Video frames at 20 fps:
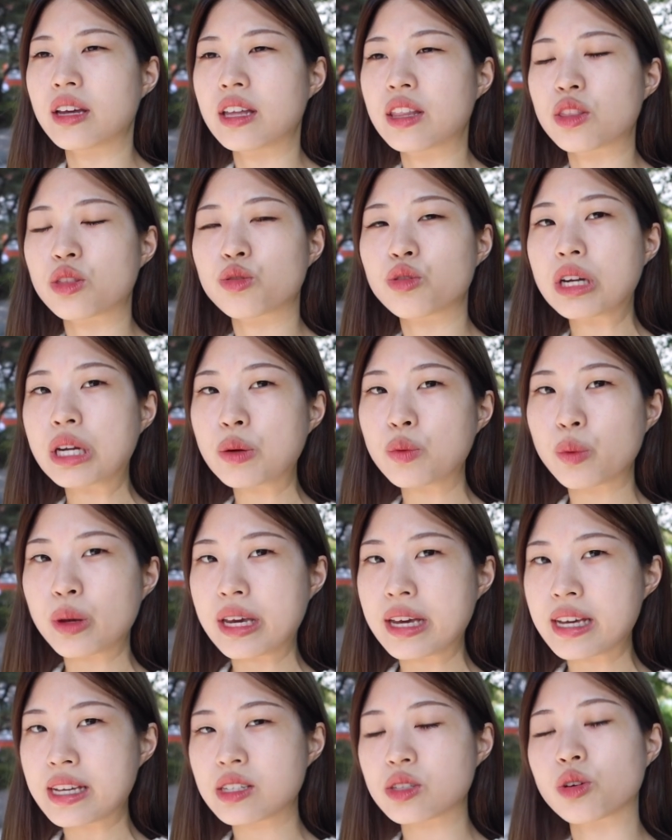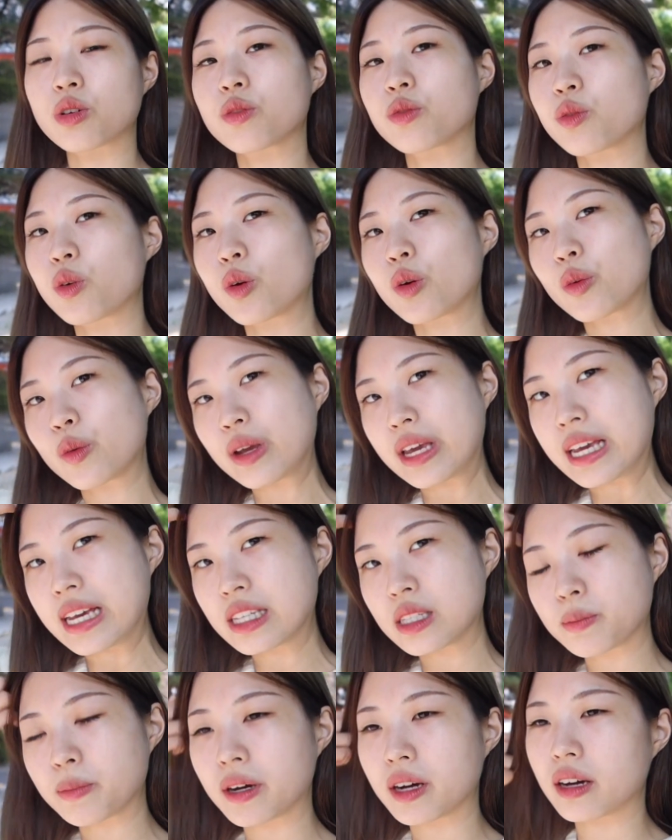in 3 weeks or 4
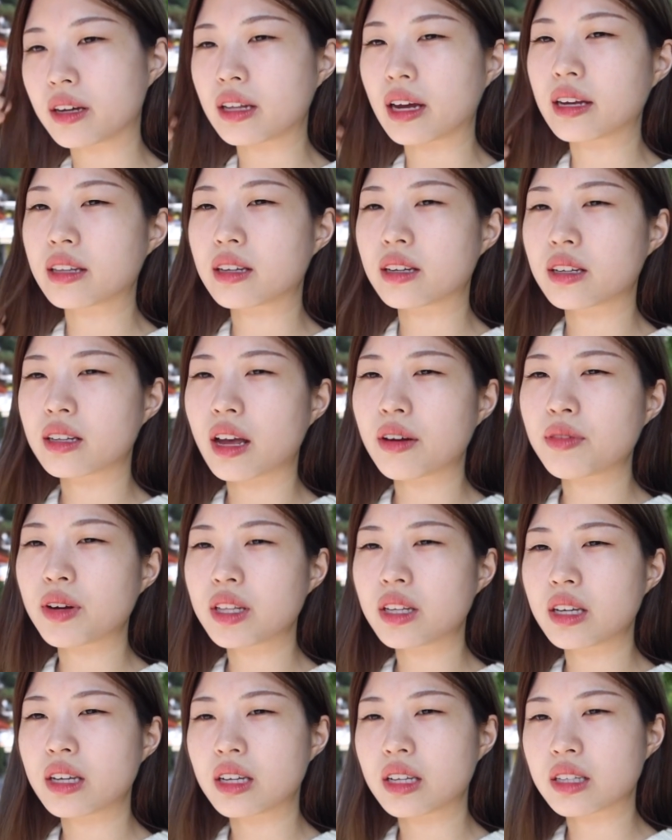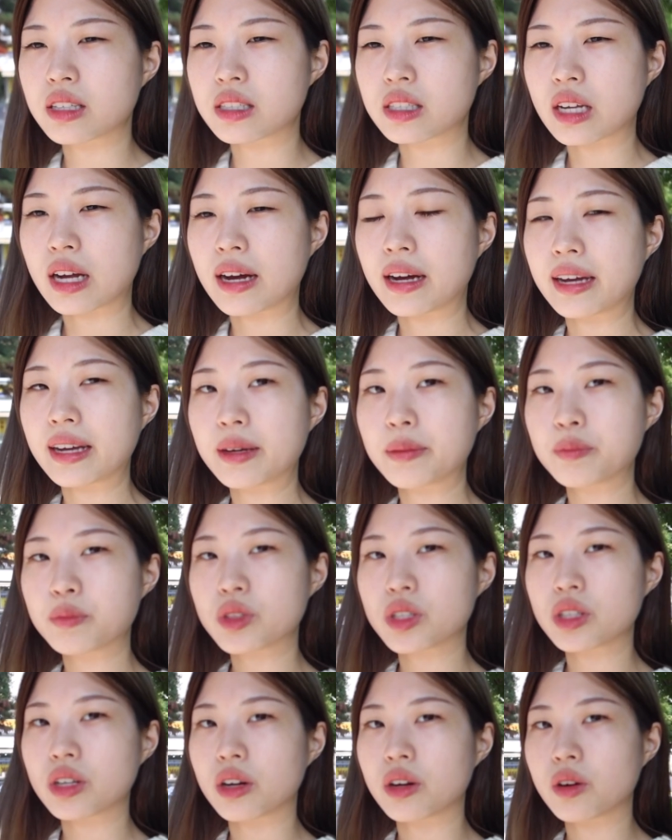weeks, but I didn't have any time
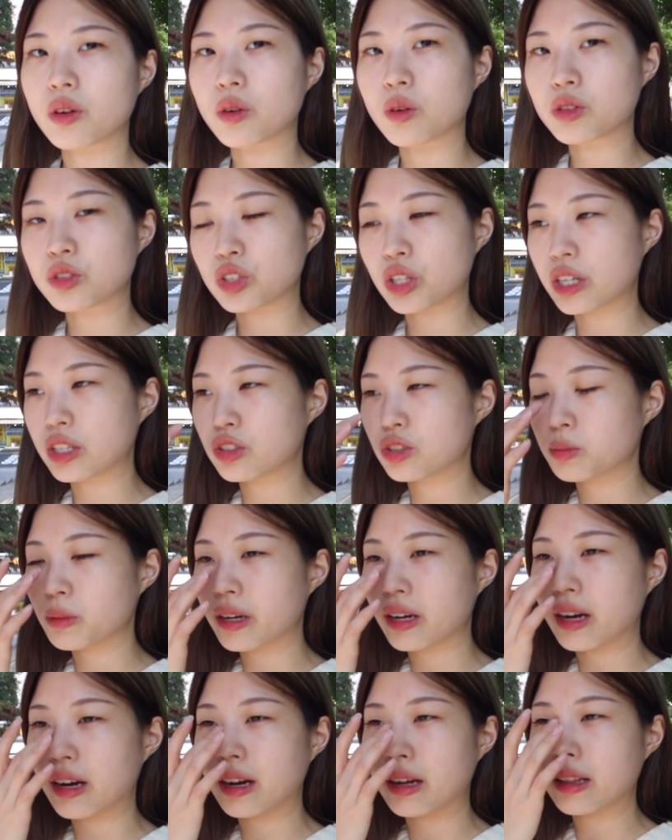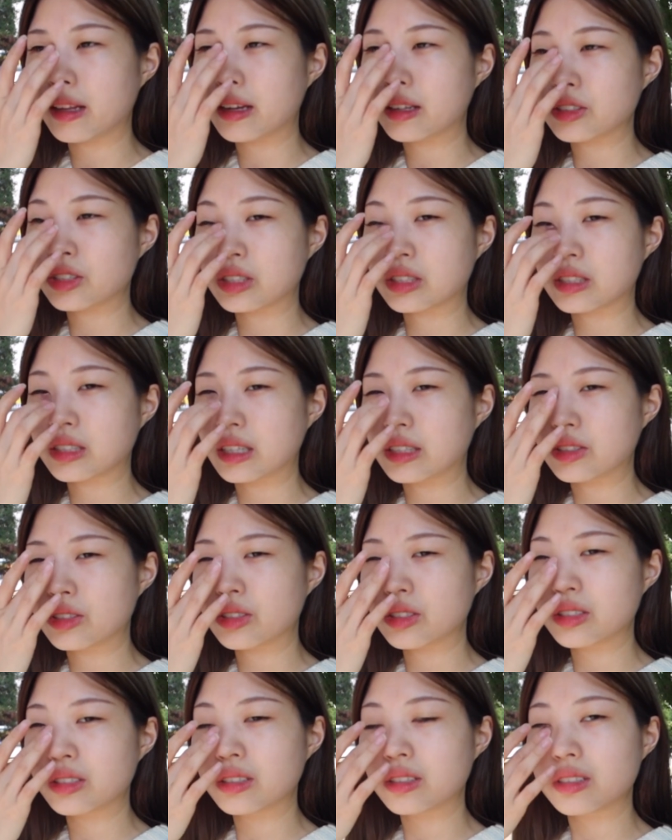to go change my eyelash
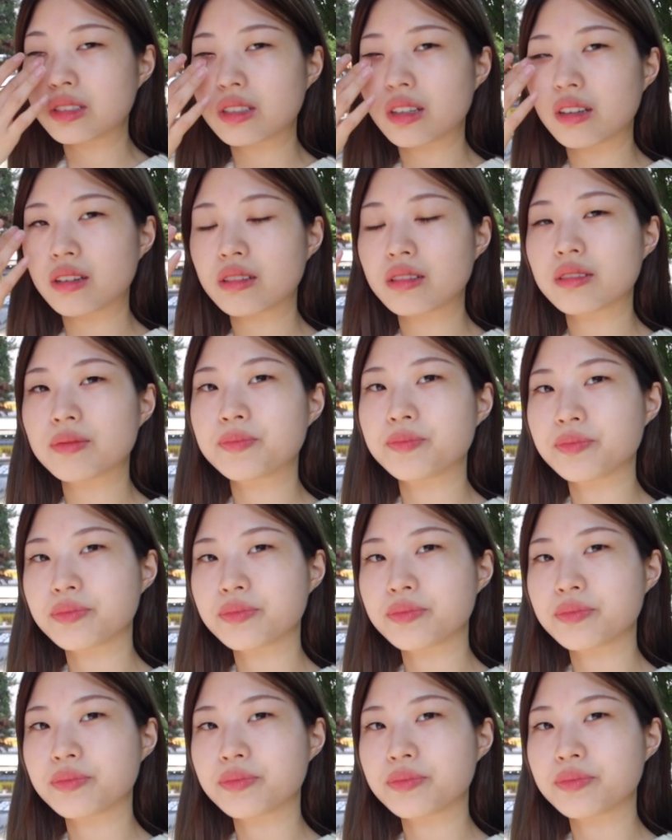extension. So,